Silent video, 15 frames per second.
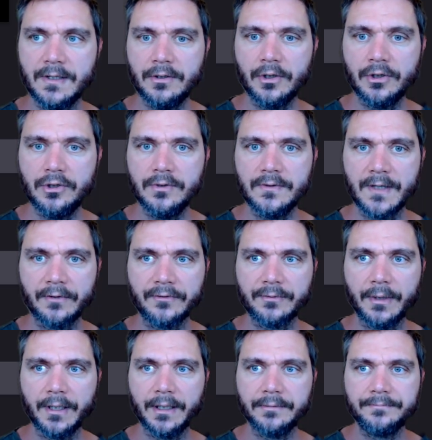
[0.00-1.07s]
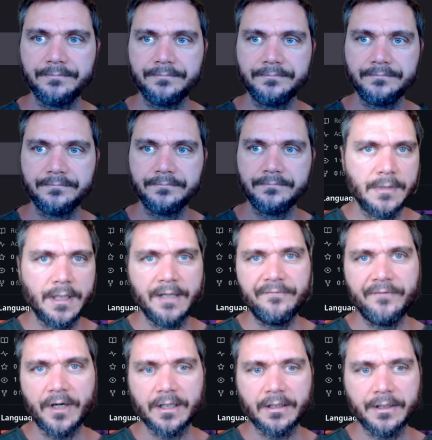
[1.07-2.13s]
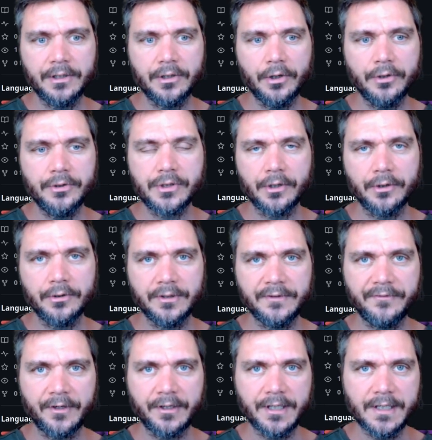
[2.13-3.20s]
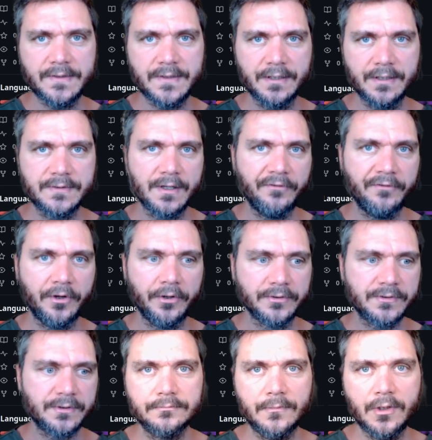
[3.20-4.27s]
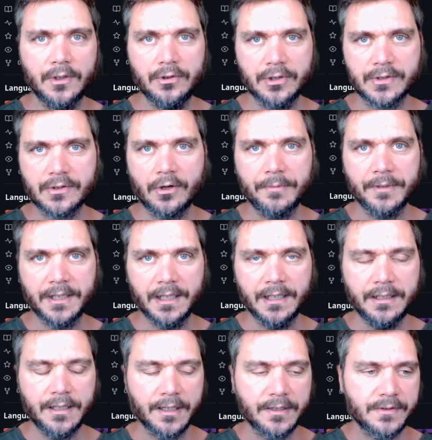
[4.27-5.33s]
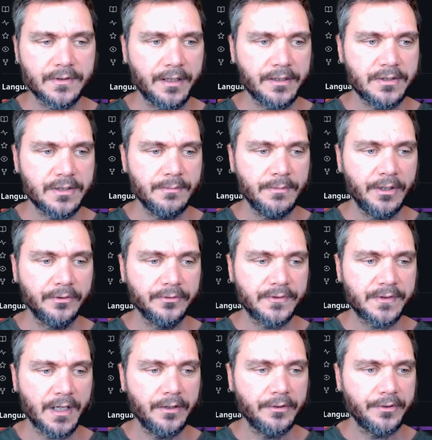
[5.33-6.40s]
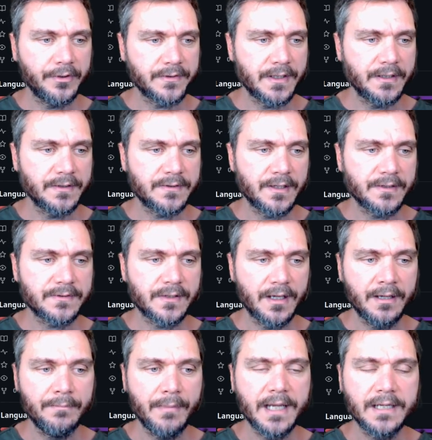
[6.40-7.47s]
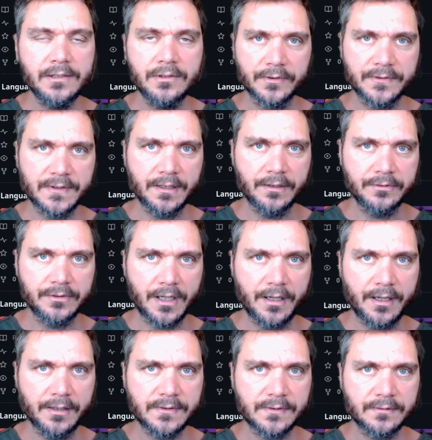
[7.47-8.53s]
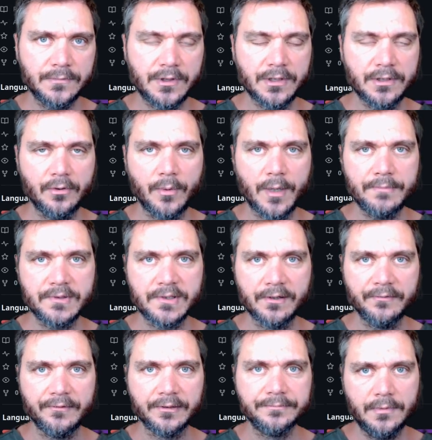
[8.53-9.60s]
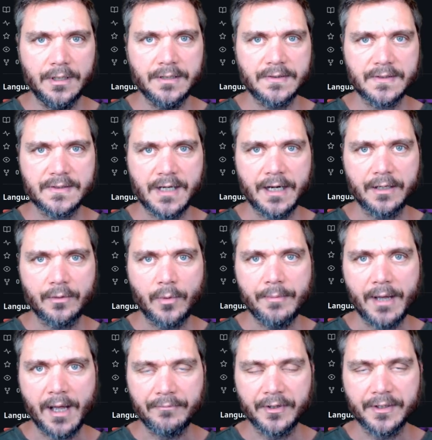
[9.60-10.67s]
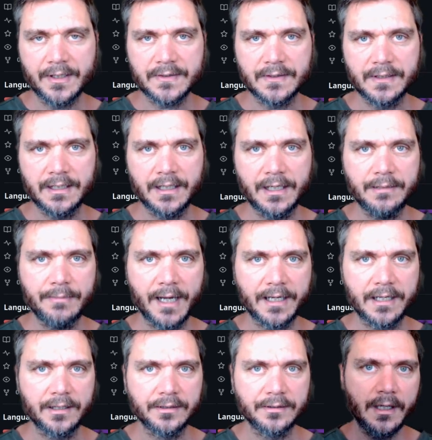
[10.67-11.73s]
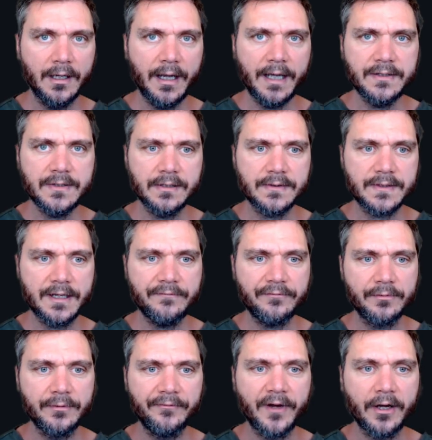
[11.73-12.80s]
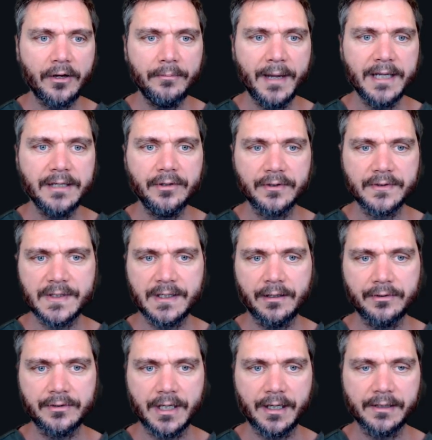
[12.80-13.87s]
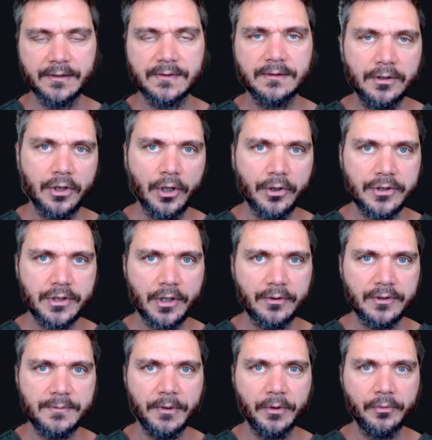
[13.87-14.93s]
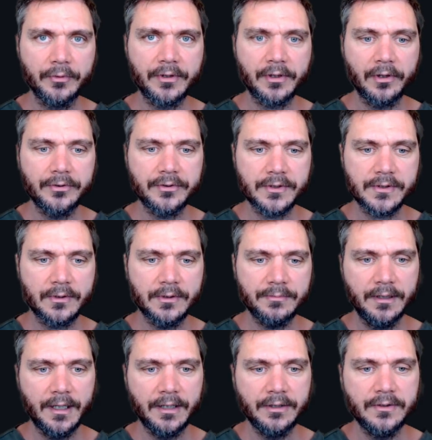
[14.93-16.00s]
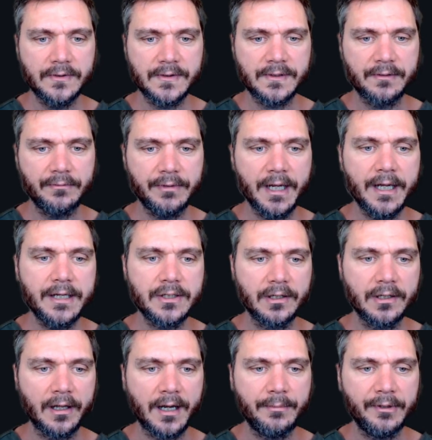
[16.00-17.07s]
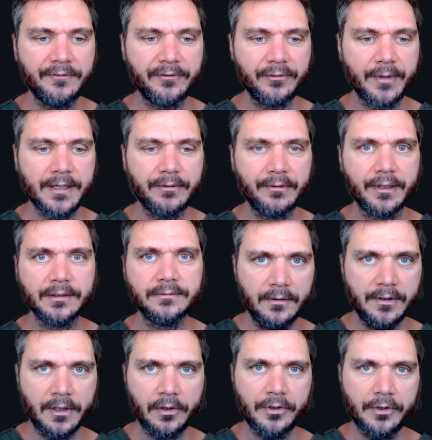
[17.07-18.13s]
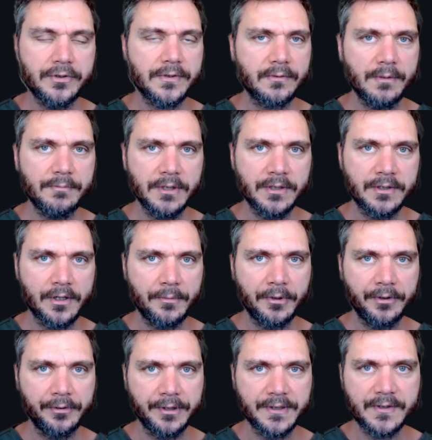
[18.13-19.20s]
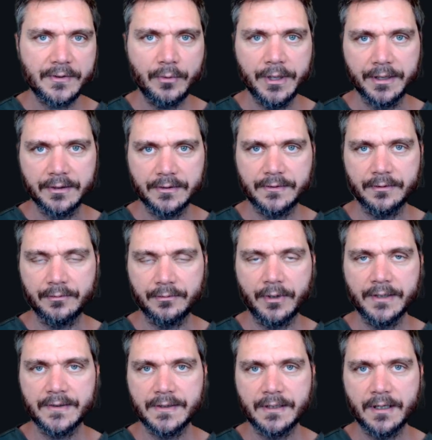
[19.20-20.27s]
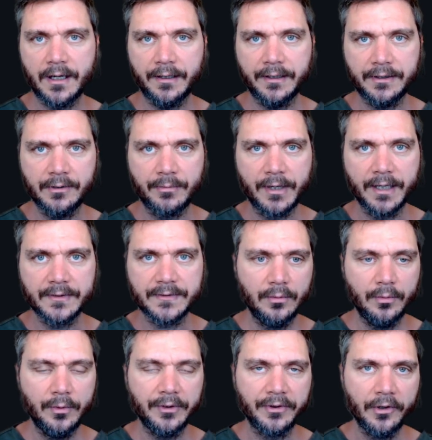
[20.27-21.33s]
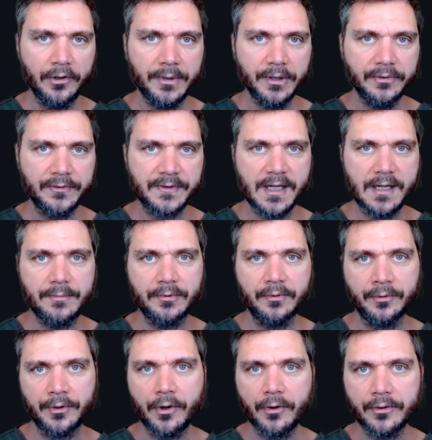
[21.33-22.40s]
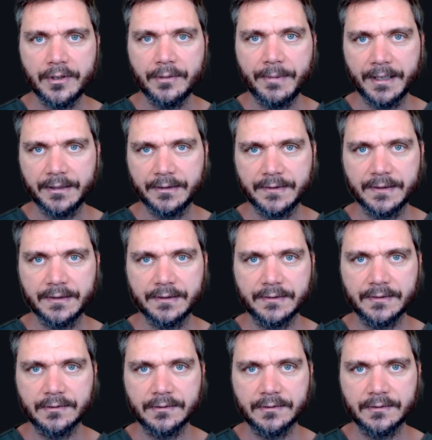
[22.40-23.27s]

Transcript: can use elsewhere. And finally, CodeShow is very easy to self-host. You just copy the index.html, style.css, and main.cljs to your web server. It's a static web app that doesn't need any backend. As you can see from the file main.cljs, CodeShow is built with ClojureScript and uses the reagent library for rendering. The ClojureScript interpreter is Squint, so it runs entirely in your browser with no build step or node dependencies.